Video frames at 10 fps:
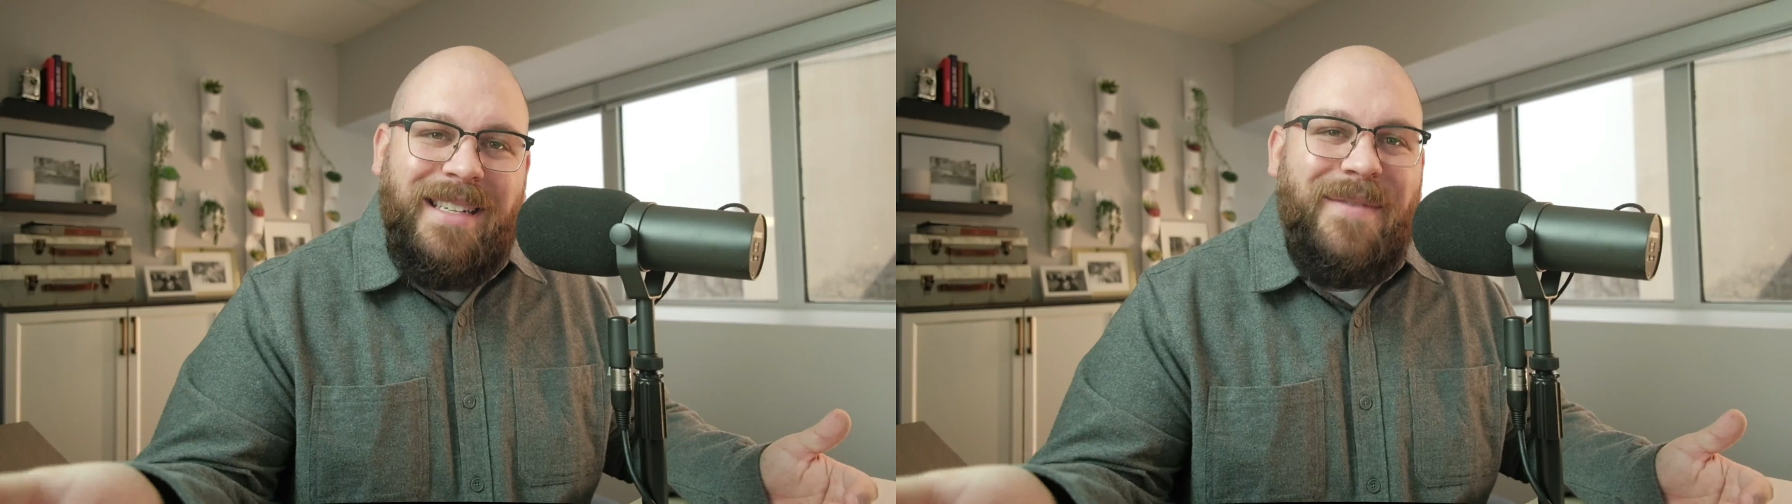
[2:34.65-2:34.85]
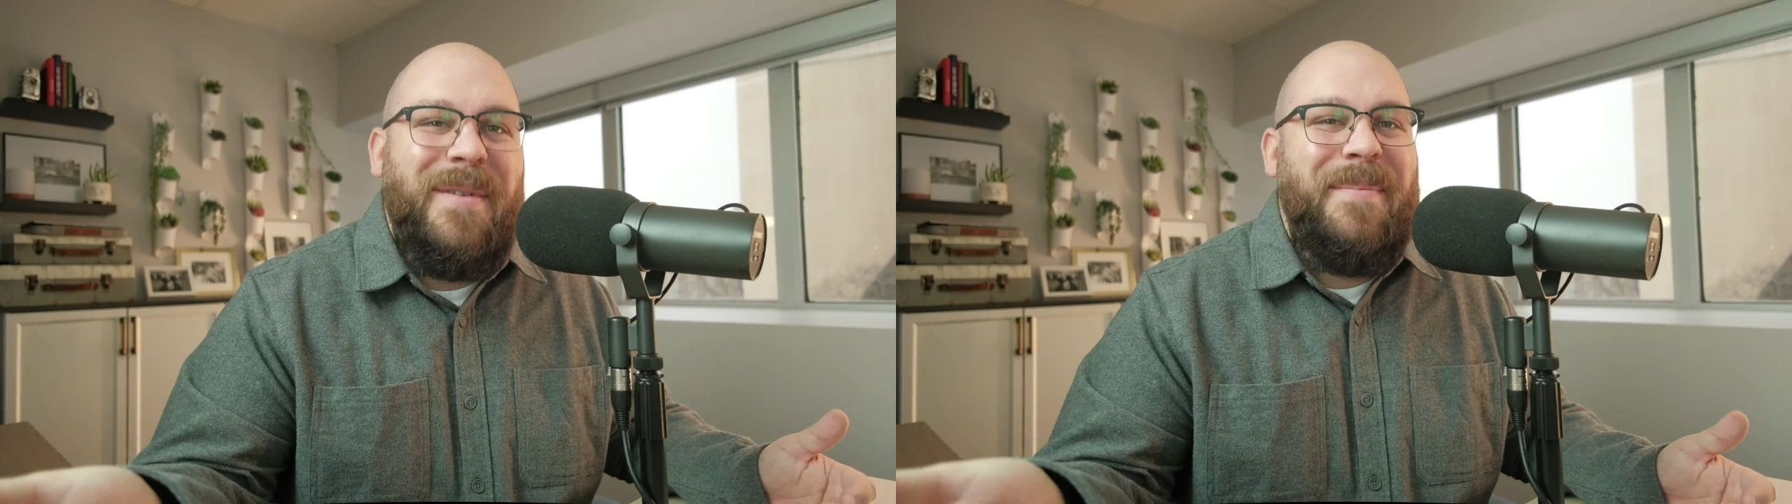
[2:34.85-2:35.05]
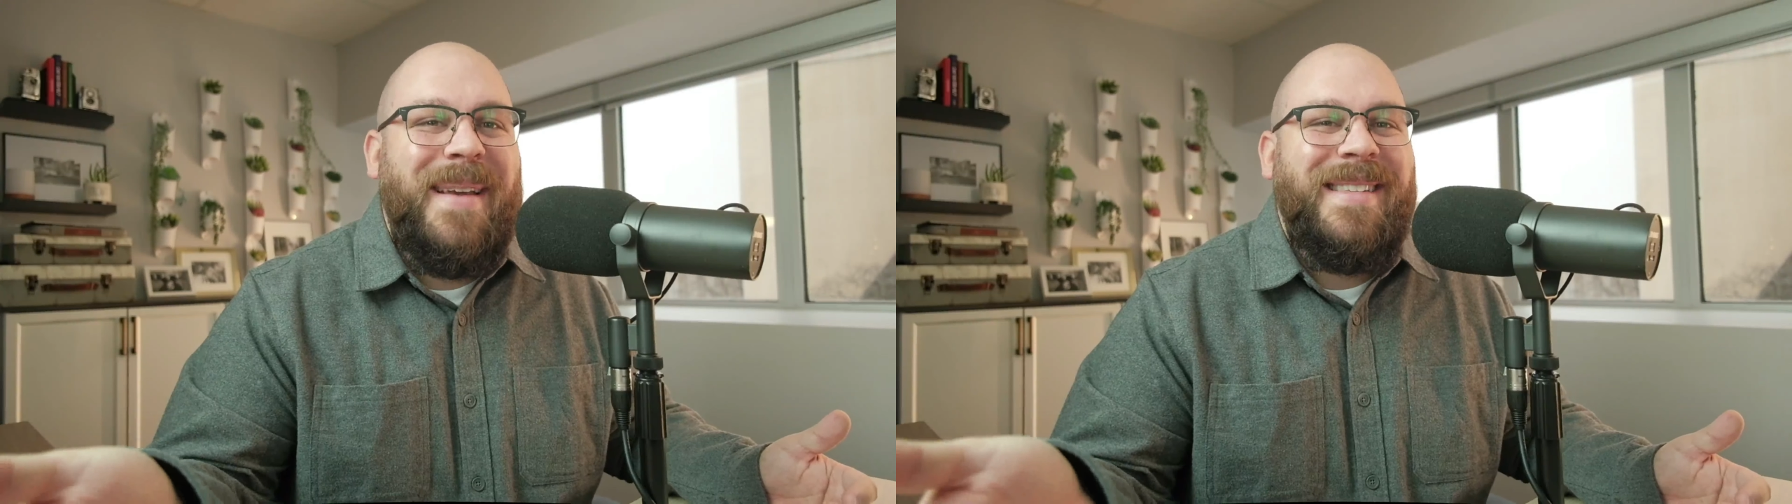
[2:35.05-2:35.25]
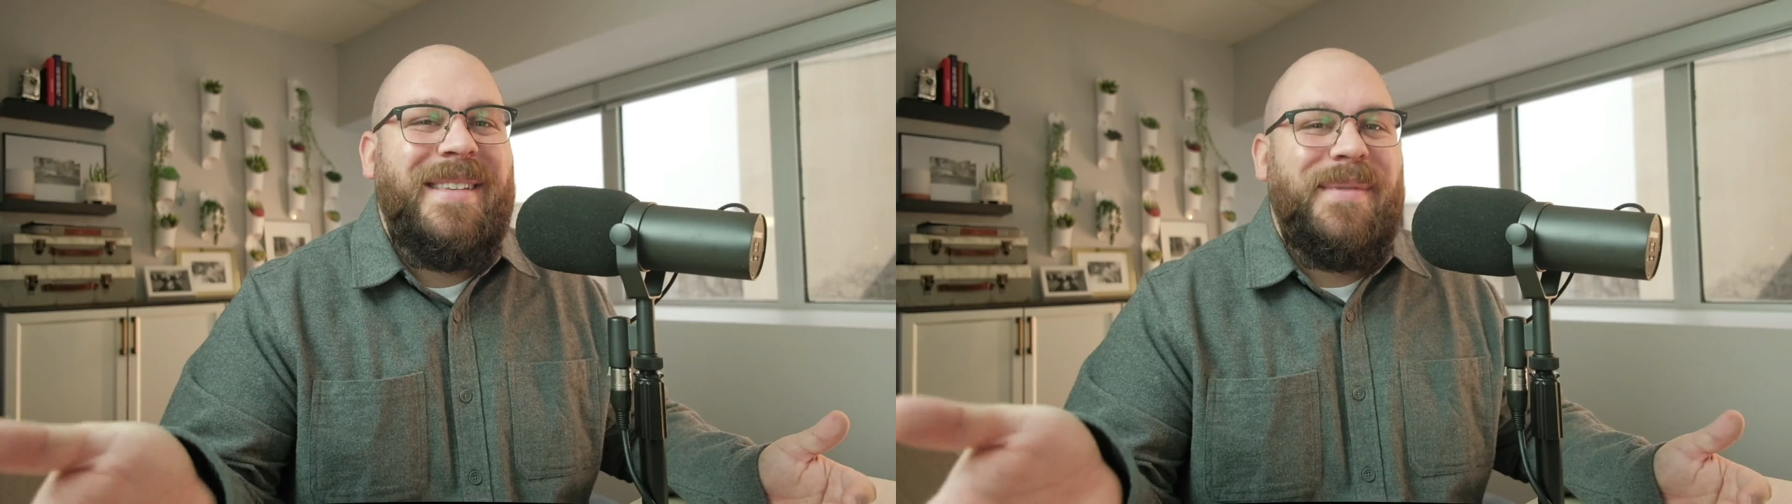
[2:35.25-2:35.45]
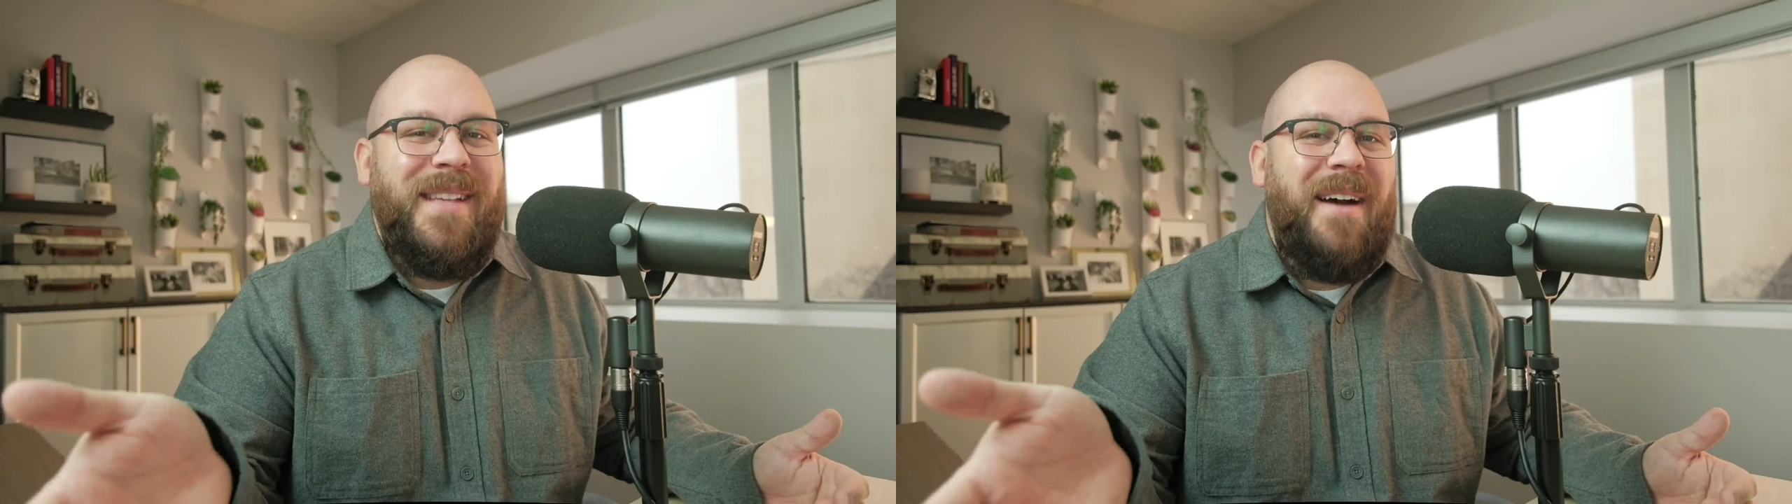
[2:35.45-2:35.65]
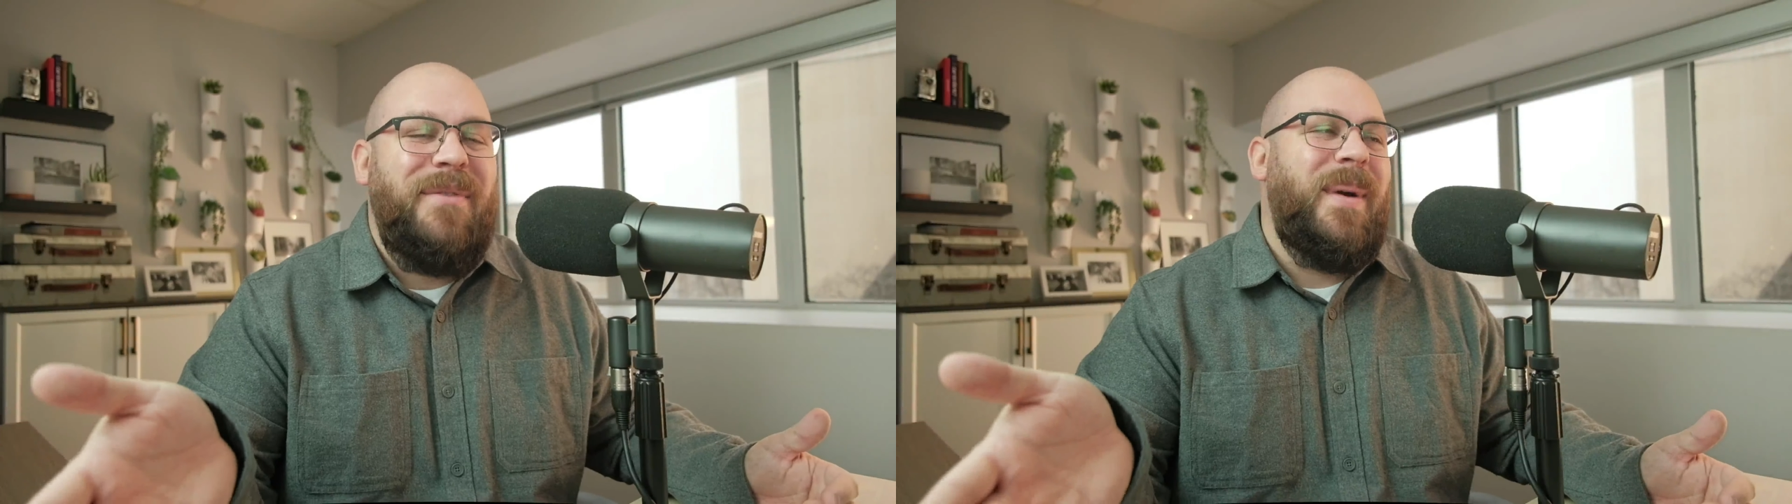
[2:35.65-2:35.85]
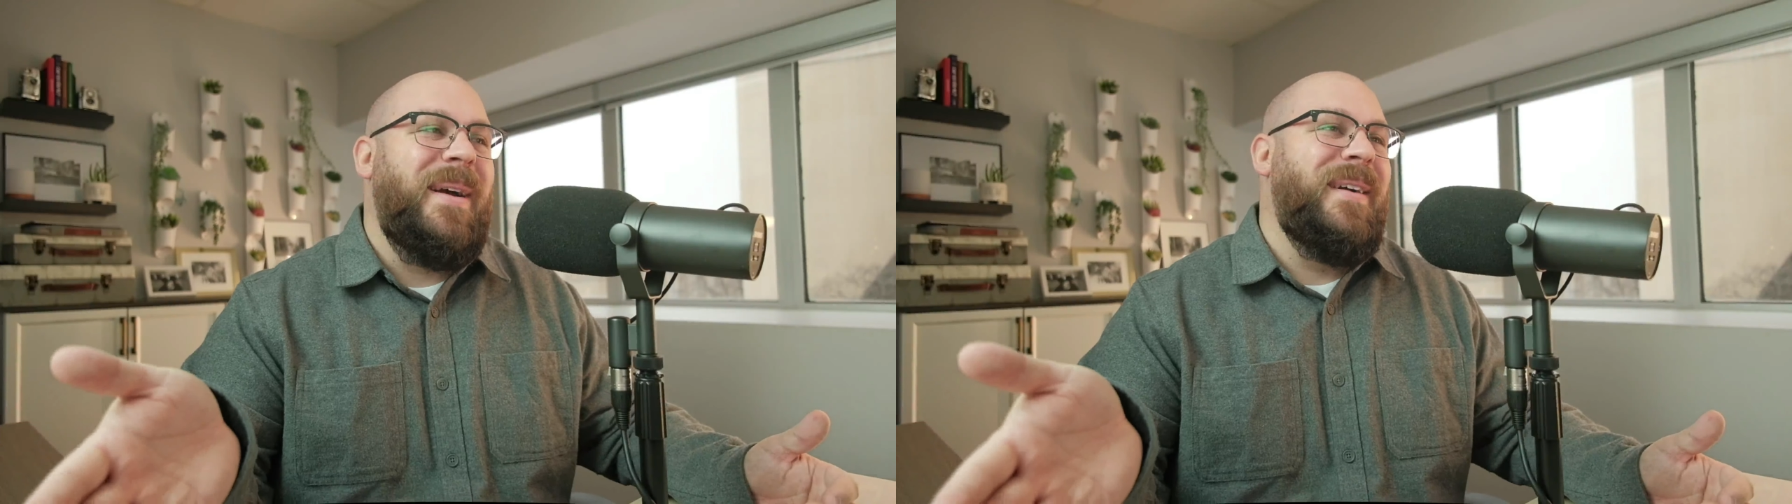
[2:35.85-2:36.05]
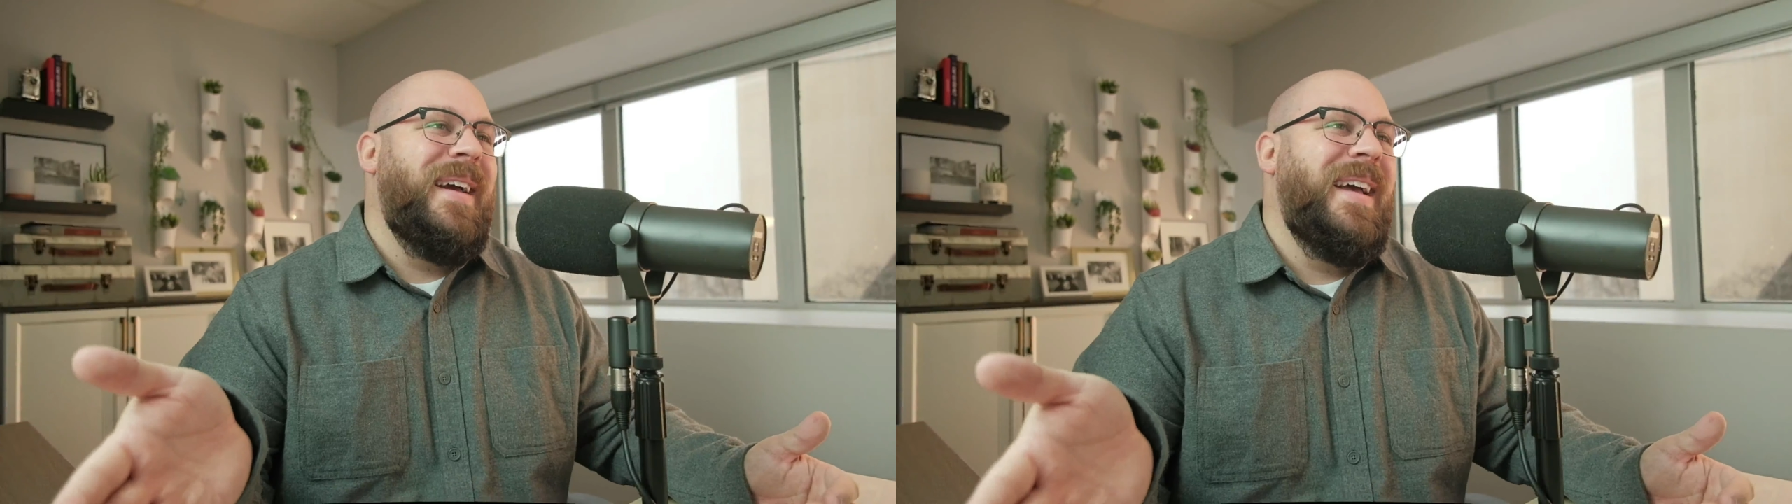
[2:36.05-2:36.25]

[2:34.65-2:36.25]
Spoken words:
different pieces of software,